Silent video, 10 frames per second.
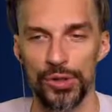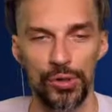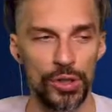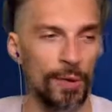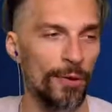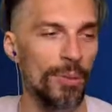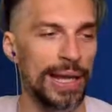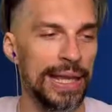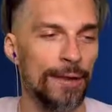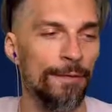So some of you
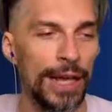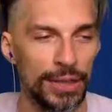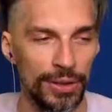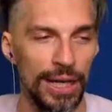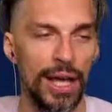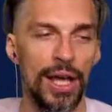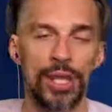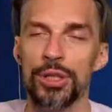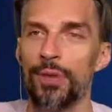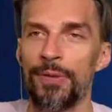might get factory,
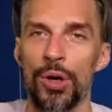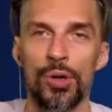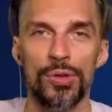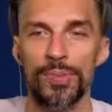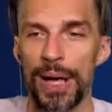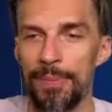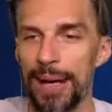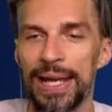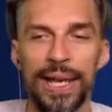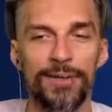some of those
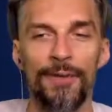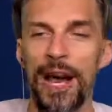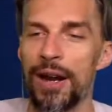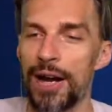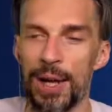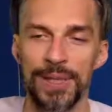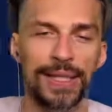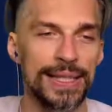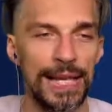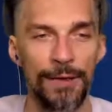might get firearms
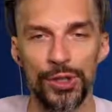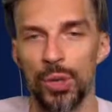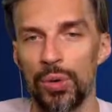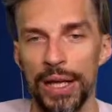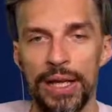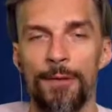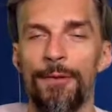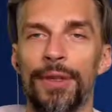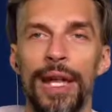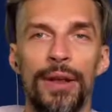and stuff. So like
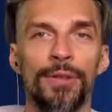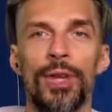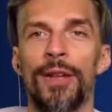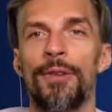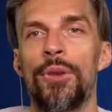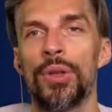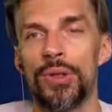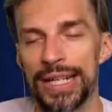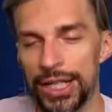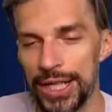if 10 of you will
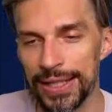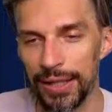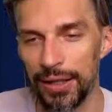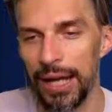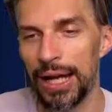register,